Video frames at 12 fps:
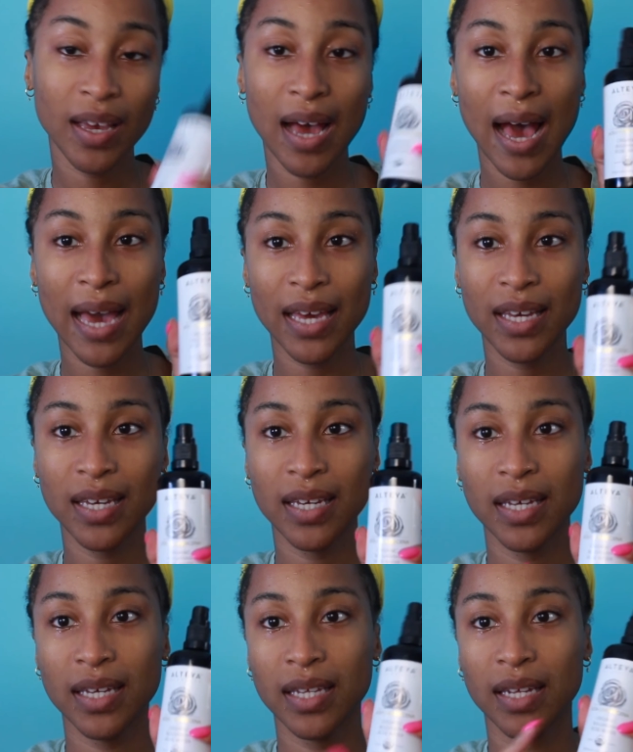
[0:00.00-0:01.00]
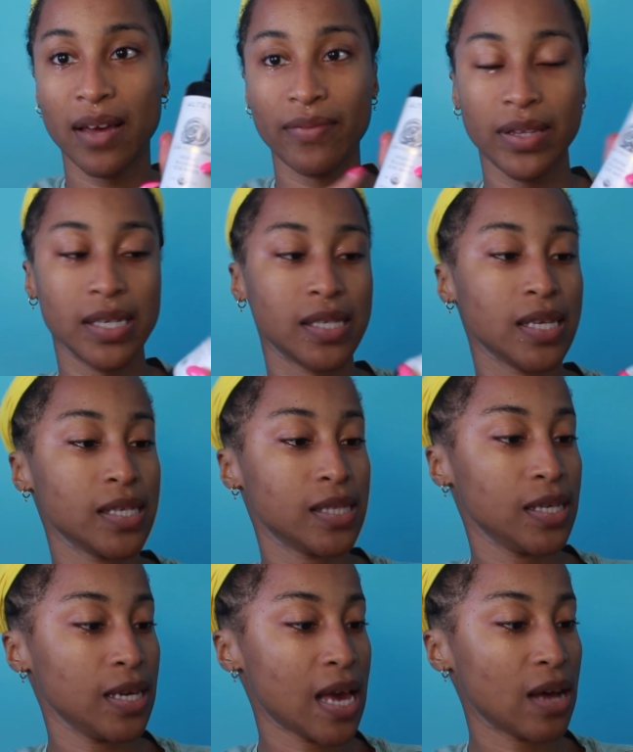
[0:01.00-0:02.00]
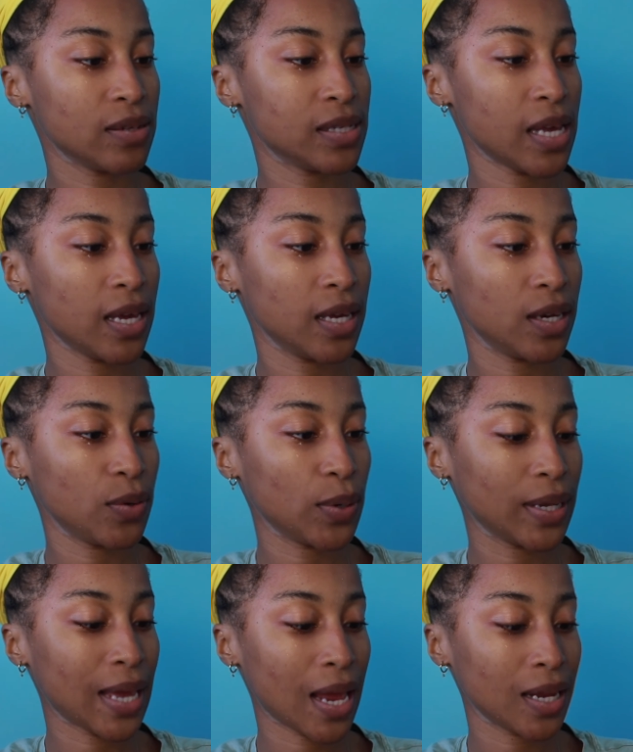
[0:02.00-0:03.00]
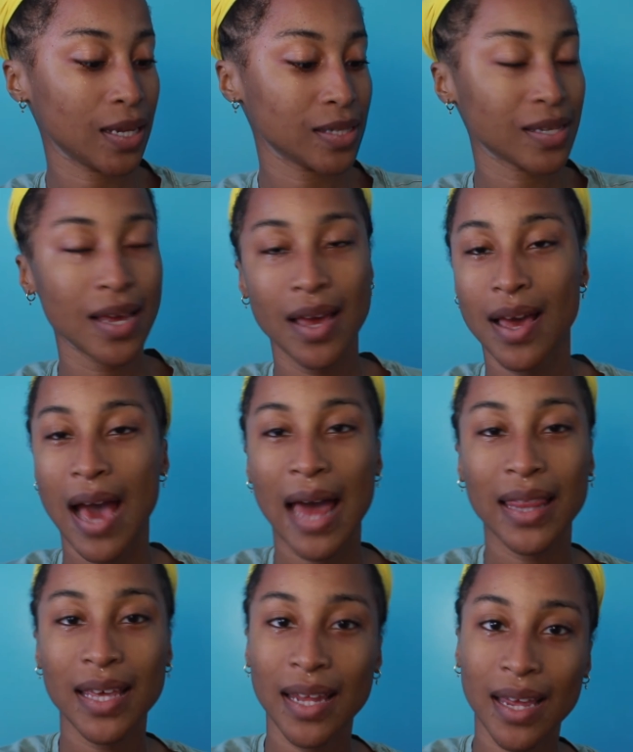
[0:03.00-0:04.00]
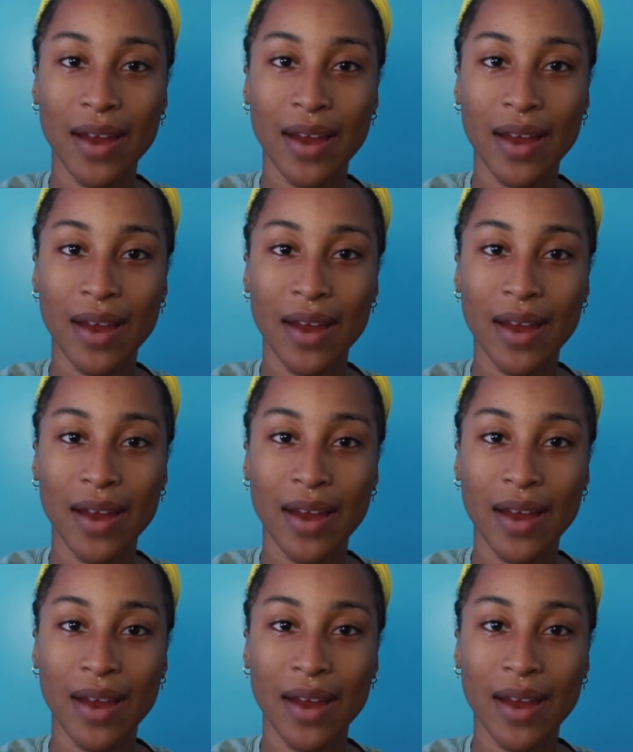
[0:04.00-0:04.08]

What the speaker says: I love this. It's the Altea Organics. I think like